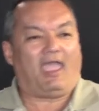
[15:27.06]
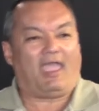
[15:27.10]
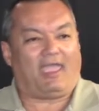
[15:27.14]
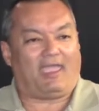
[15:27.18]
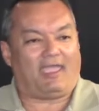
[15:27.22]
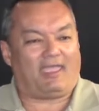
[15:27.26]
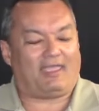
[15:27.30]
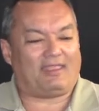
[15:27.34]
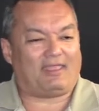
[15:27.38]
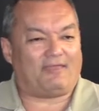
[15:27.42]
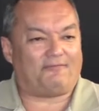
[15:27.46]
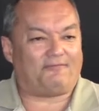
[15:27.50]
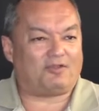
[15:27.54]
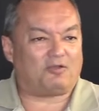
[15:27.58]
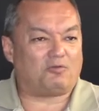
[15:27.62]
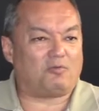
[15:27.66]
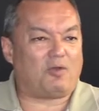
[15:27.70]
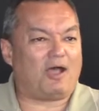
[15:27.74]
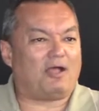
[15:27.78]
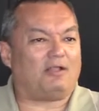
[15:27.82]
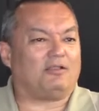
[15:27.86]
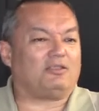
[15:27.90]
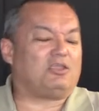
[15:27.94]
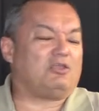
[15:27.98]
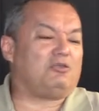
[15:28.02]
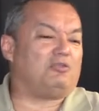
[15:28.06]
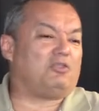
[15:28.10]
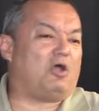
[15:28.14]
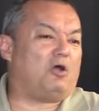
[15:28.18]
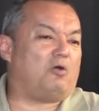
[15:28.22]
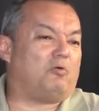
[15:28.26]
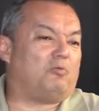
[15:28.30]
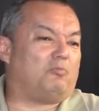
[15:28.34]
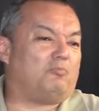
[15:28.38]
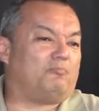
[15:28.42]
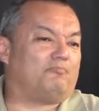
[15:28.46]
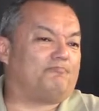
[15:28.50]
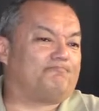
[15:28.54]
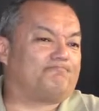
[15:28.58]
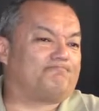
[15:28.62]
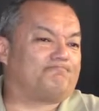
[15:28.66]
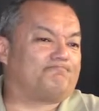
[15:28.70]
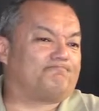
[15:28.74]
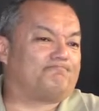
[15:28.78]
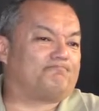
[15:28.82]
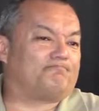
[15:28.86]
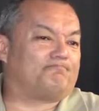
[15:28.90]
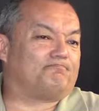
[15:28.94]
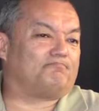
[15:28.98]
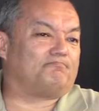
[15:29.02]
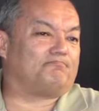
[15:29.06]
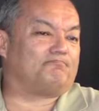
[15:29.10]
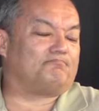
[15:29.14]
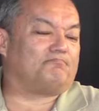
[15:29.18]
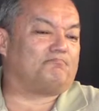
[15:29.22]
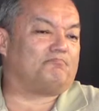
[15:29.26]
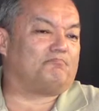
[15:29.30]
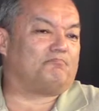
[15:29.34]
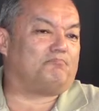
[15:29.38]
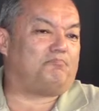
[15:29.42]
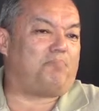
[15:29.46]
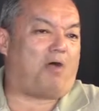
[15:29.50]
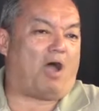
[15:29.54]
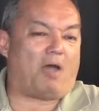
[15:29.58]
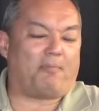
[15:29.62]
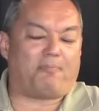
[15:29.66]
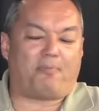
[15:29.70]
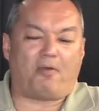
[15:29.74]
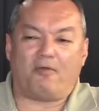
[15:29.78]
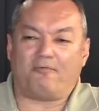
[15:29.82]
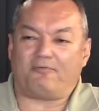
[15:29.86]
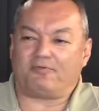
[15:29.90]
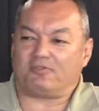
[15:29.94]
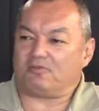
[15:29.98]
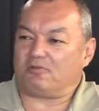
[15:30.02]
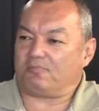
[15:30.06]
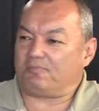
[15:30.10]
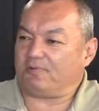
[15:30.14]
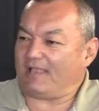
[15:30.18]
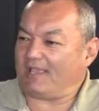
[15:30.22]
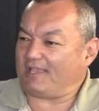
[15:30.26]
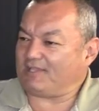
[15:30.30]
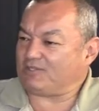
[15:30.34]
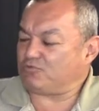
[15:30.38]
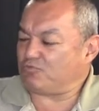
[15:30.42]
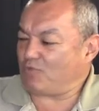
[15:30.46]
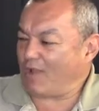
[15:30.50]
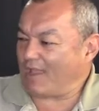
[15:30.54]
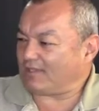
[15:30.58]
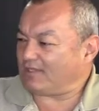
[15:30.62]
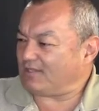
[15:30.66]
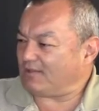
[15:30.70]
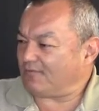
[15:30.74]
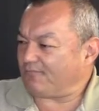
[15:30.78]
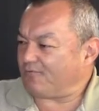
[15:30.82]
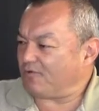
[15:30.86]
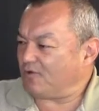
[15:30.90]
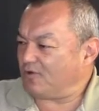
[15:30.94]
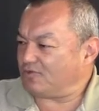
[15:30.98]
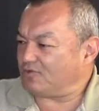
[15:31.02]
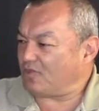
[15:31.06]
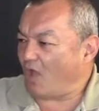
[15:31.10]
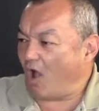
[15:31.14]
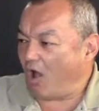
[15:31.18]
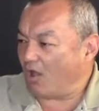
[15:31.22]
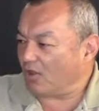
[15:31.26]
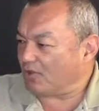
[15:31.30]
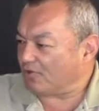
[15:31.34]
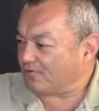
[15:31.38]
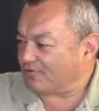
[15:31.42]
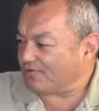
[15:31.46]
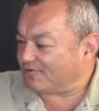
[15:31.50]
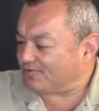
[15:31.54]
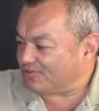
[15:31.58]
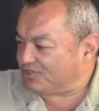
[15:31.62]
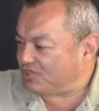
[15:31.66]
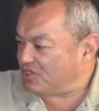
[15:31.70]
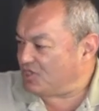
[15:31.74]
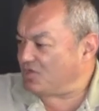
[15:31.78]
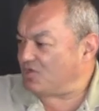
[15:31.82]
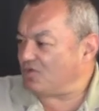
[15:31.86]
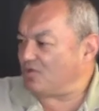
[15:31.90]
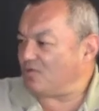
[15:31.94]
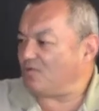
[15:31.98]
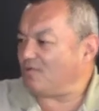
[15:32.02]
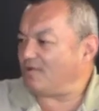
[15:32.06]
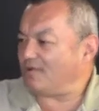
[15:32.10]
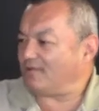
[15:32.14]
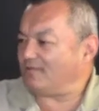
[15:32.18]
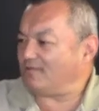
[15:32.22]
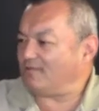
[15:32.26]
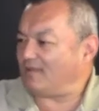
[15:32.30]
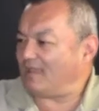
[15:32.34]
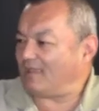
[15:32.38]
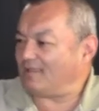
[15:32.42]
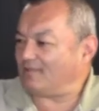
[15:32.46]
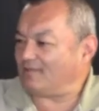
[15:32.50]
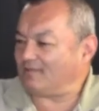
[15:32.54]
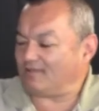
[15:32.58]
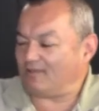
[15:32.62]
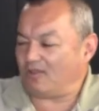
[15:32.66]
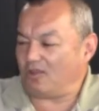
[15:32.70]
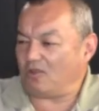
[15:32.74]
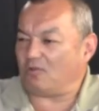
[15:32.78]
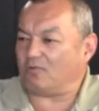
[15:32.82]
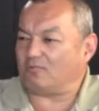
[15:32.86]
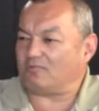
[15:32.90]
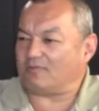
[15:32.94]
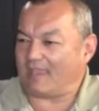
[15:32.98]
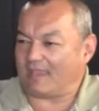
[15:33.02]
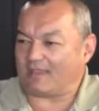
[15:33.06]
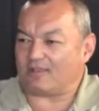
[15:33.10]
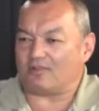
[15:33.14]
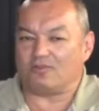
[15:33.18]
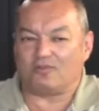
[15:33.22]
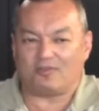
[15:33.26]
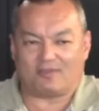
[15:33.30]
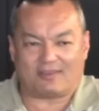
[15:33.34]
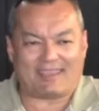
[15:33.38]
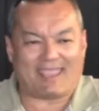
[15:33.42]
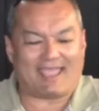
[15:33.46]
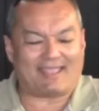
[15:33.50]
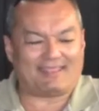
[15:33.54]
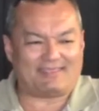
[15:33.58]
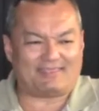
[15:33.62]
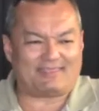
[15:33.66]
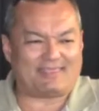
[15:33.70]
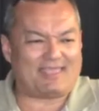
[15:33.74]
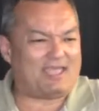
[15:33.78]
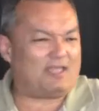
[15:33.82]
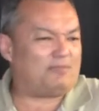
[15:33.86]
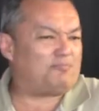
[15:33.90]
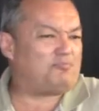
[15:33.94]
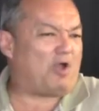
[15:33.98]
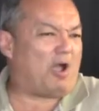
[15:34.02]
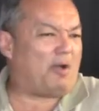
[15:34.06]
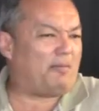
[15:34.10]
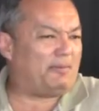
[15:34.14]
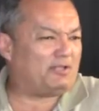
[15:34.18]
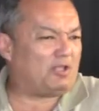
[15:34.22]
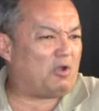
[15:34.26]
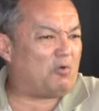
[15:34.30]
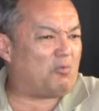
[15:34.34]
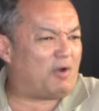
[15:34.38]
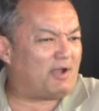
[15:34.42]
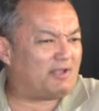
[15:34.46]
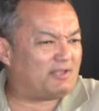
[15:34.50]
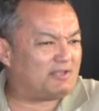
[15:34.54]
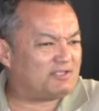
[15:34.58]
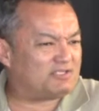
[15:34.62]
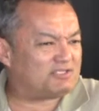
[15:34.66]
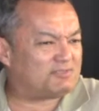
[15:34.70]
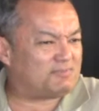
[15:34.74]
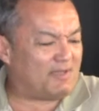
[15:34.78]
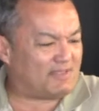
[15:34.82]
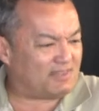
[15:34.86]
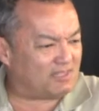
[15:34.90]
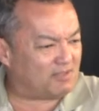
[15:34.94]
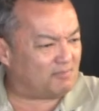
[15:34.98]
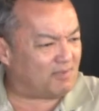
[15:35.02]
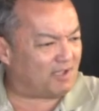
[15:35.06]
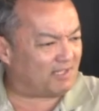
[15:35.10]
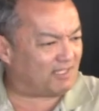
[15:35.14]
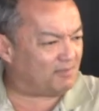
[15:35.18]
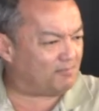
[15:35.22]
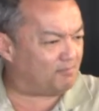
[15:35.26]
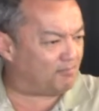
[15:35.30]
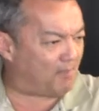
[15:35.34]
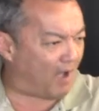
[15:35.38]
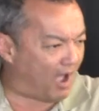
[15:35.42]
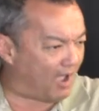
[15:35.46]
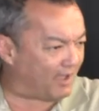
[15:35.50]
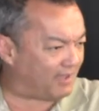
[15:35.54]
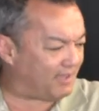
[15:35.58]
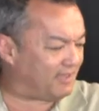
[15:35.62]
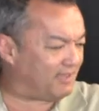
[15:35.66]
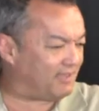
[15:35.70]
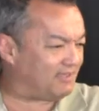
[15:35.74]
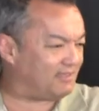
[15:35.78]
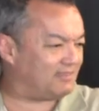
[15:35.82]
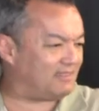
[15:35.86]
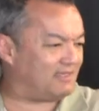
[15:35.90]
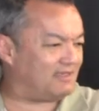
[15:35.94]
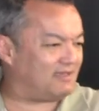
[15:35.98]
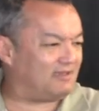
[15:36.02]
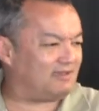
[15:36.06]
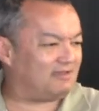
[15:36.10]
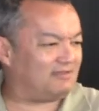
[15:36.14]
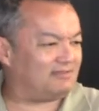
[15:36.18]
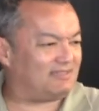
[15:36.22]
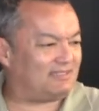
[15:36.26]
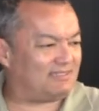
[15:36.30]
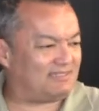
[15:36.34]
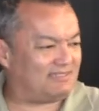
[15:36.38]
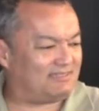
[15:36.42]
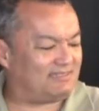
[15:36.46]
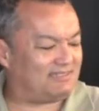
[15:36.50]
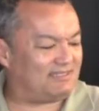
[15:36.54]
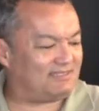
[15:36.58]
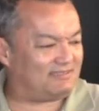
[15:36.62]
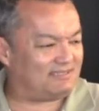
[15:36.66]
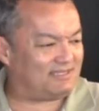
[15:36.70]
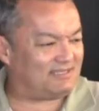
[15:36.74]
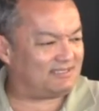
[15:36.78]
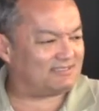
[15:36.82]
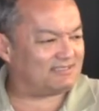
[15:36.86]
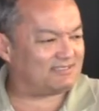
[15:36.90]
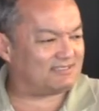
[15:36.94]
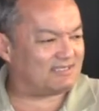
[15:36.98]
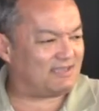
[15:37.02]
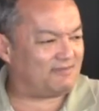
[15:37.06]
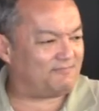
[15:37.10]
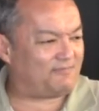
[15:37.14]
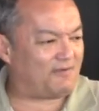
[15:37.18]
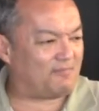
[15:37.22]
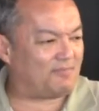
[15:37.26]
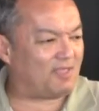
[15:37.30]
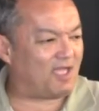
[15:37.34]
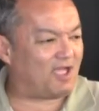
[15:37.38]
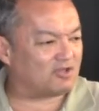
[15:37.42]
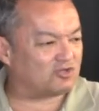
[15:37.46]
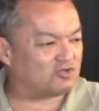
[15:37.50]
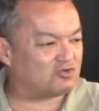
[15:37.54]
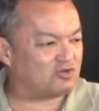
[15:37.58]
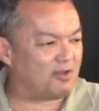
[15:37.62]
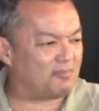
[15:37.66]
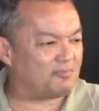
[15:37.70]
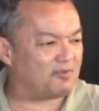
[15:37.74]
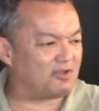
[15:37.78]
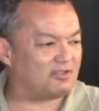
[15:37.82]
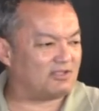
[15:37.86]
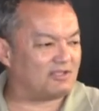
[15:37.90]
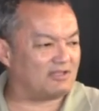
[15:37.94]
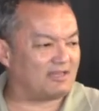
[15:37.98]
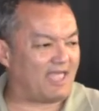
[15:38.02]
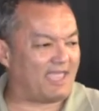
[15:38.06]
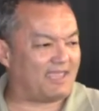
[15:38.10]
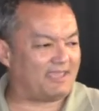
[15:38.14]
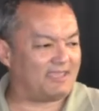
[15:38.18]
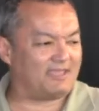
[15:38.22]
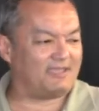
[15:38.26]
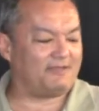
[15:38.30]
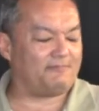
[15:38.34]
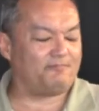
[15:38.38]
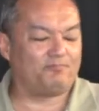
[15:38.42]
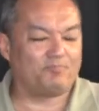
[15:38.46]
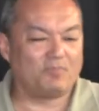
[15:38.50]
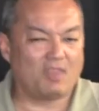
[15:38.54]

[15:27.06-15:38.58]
And I figured, well, pop over to a place, rent it for $1 or $2, and take a look at it then. Probably don't want to spend the money buying the disc if I'm not sure I'm going to like it.